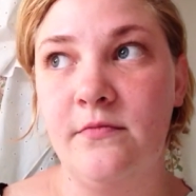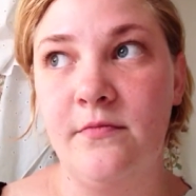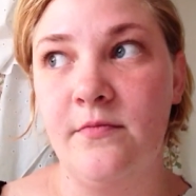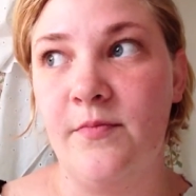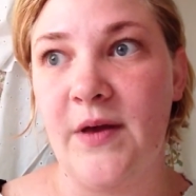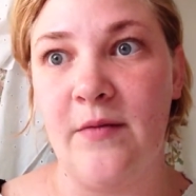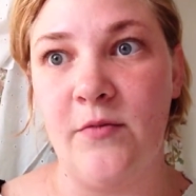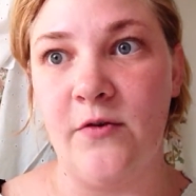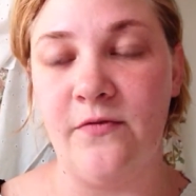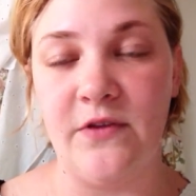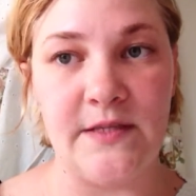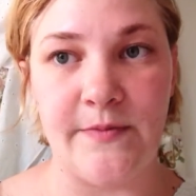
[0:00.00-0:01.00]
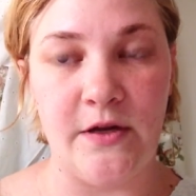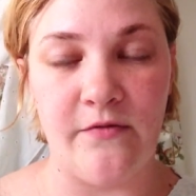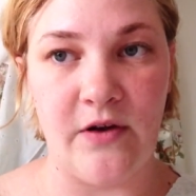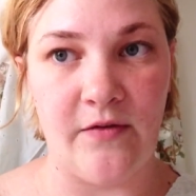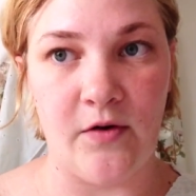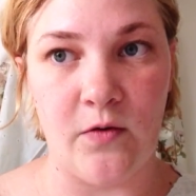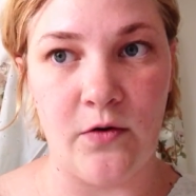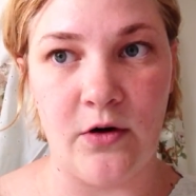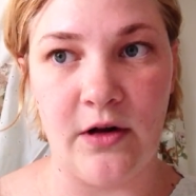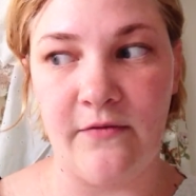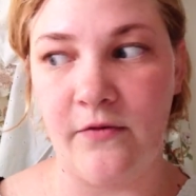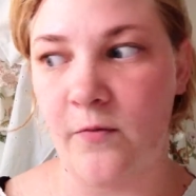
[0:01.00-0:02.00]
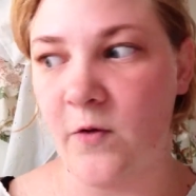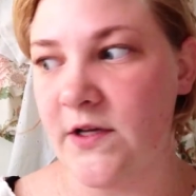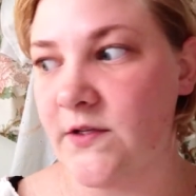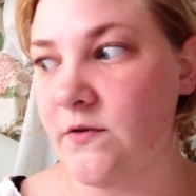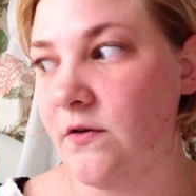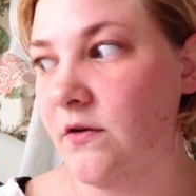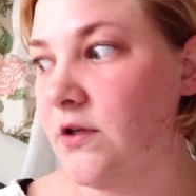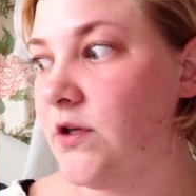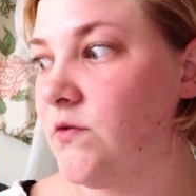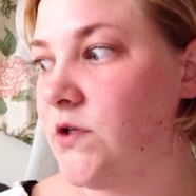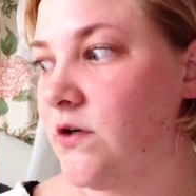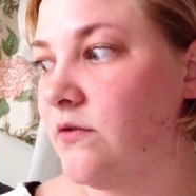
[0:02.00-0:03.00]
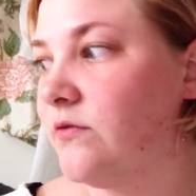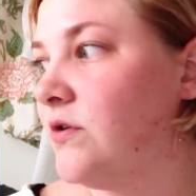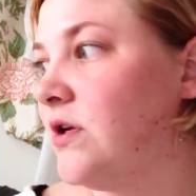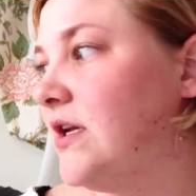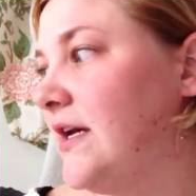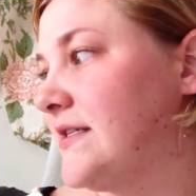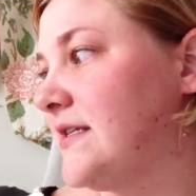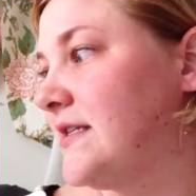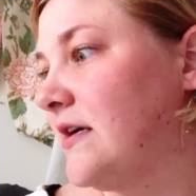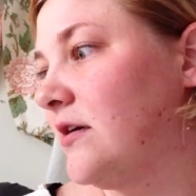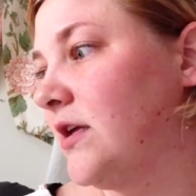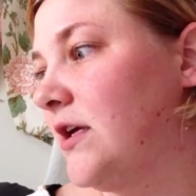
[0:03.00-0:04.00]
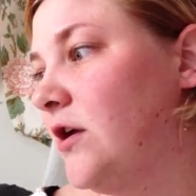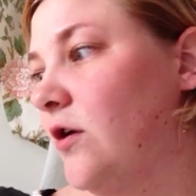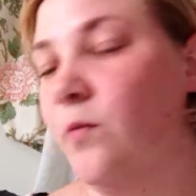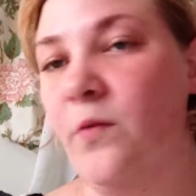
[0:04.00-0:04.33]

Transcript: bamboo fleece, but you've never ordered it from Wazoodle, you don't necessarily know